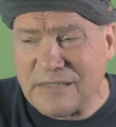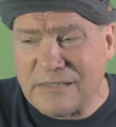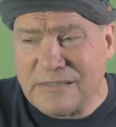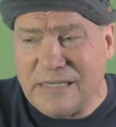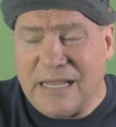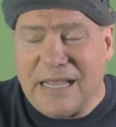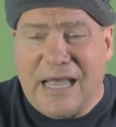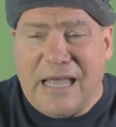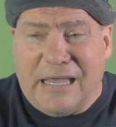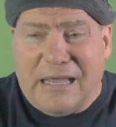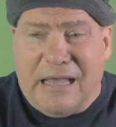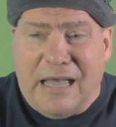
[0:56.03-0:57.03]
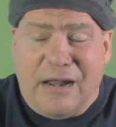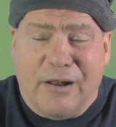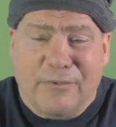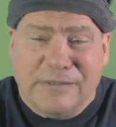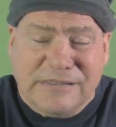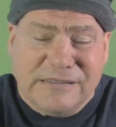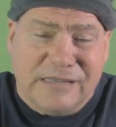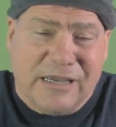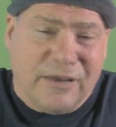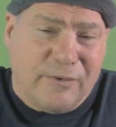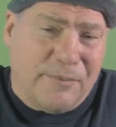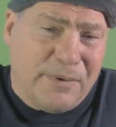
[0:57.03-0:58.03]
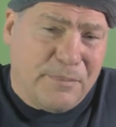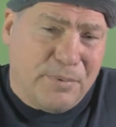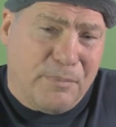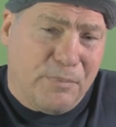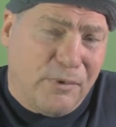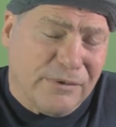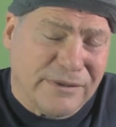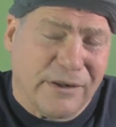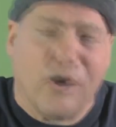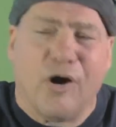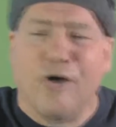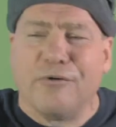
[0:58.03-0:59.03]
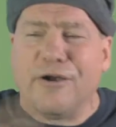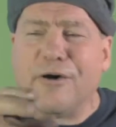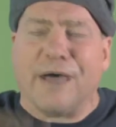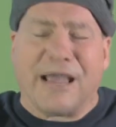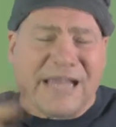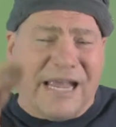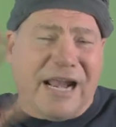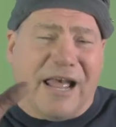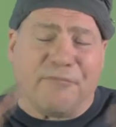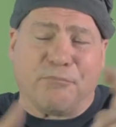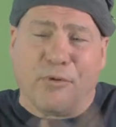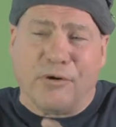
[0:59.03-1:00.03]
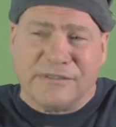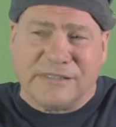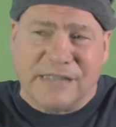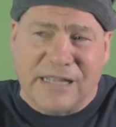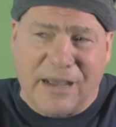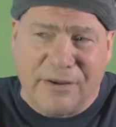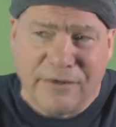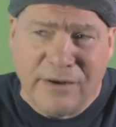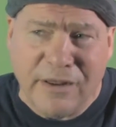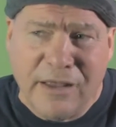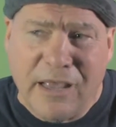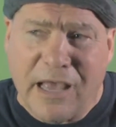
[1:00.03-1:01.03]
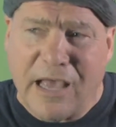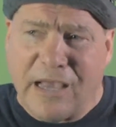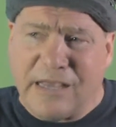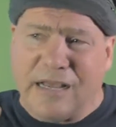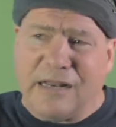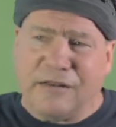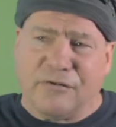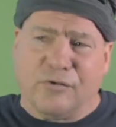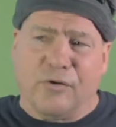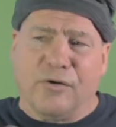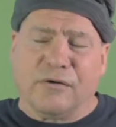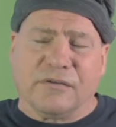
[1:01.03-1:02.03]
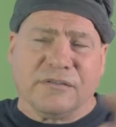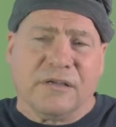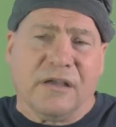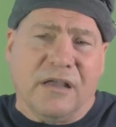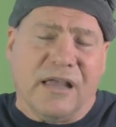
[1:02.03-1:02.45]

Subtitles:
I says, "Hey guy, I don't know what to tell you. I'm gonna put poison down." "Oh no, I can't have poison down. I got dogs."